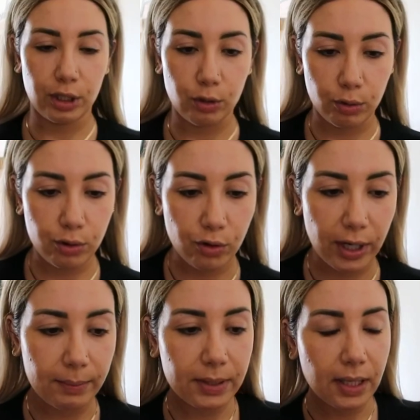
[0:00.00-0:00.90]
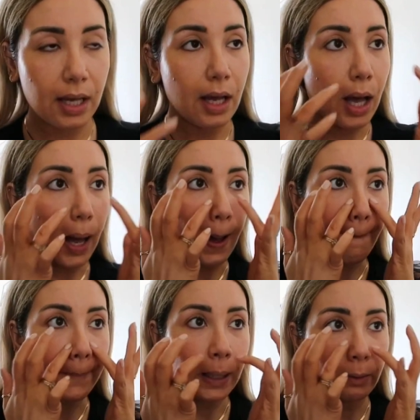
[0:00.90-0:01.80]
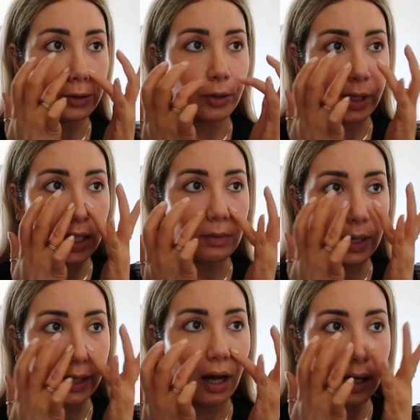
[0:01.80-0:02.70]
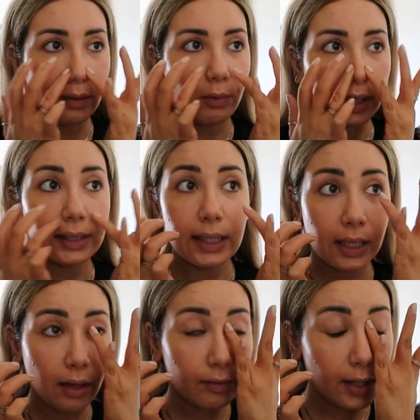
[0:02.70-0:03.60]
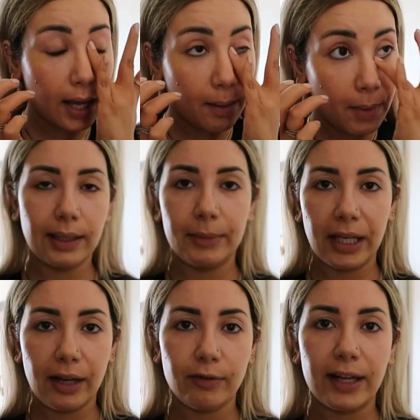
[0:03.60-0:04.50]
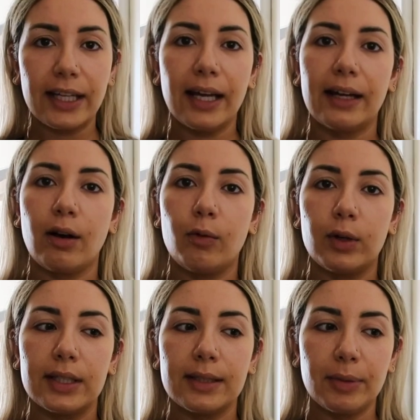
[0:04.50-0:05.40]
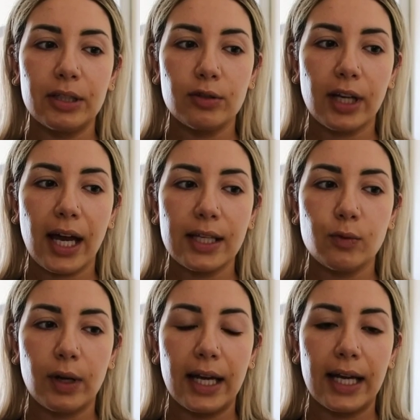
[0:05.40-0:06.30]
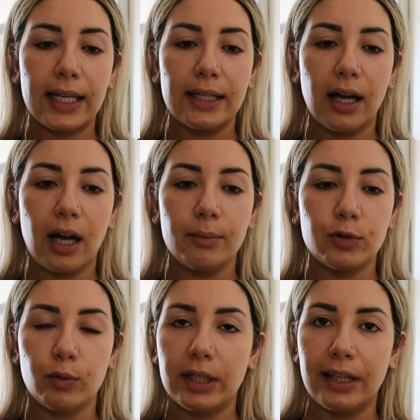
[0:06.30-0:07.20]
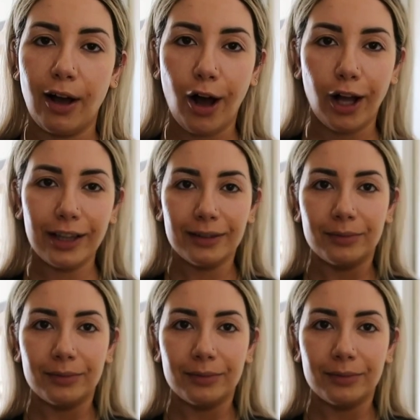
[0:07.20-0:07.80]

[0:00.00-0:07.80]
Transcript: those trips um, but i will show you guys what i got and what i think of them let me get ready and i will speak to you guys when i'm doing the haul